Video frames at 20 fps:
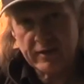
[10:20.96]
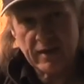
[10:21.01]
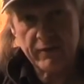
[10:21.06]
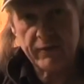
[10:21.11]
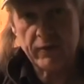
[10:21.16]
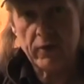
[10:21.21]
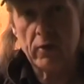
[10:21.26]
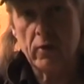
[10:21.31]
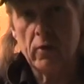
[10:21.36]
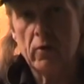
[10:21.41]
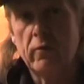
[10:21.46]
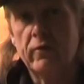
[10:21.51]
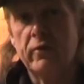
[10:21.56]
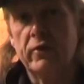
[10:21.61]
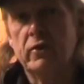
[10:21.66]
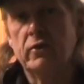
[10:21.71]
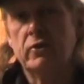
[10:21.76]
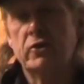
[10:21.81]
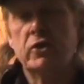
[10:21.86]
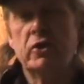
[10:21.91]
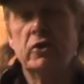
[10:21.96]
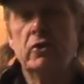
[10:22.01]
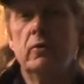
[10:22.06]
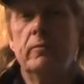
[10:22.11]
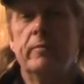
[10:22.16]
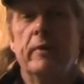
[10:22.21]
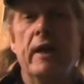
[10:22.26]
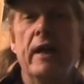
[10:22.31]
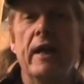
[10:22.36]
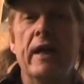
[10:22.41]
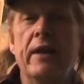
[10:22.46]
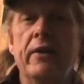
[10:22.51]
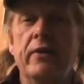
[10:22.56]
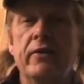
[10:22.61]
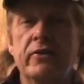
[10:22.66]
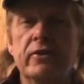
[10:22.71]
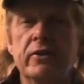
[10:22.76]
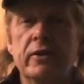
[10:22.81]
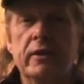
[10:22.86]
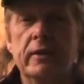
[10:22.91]
stuff all over YouTube,
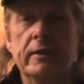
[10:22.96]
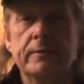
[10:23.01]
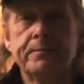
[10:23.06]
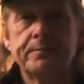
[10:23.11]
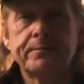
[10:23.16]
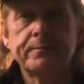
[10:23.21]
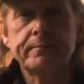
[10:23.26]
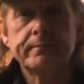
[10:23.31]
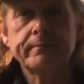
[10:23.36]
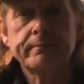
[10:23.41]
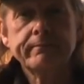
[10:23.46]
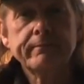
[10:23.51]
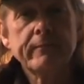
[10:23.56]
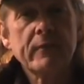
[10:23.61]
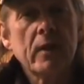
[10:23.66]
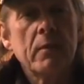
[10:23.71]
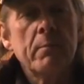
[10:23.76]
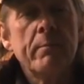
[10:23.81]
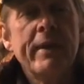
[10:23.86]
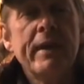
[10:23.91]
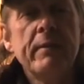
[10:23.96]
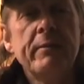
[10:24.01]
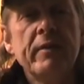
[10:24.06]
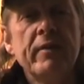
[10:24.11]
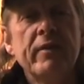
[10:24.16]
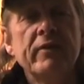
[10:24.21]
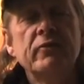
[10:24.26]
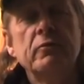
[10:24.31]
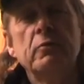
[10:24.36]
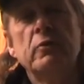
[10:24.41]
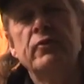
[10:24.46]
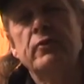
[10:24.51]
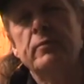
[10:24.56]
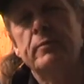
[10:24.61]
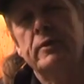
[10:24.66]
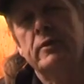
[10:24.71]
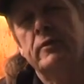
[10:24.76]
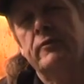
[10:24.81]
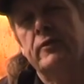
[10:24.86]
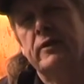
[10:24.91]
and maybe this was a
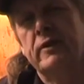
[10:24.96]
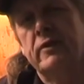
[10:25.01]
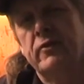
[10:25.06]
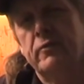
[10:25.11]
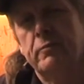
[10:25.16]
bit of an